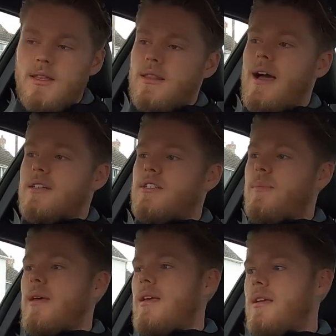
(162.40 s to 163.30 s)
has to
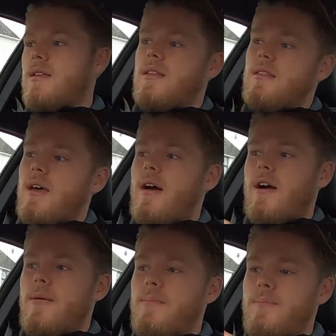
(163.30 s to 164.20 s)
be
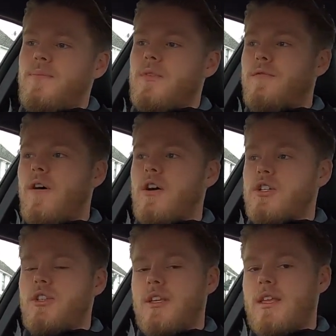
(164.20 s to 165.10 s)
the
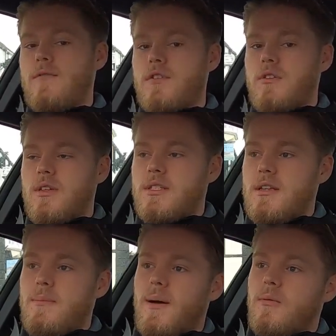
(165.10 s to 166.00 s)
function that gives you your
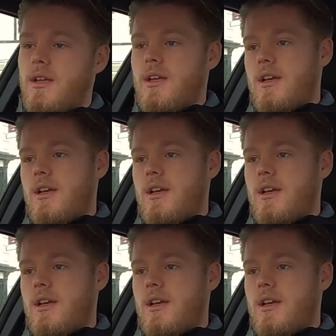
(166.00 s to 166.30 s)
seatbelt.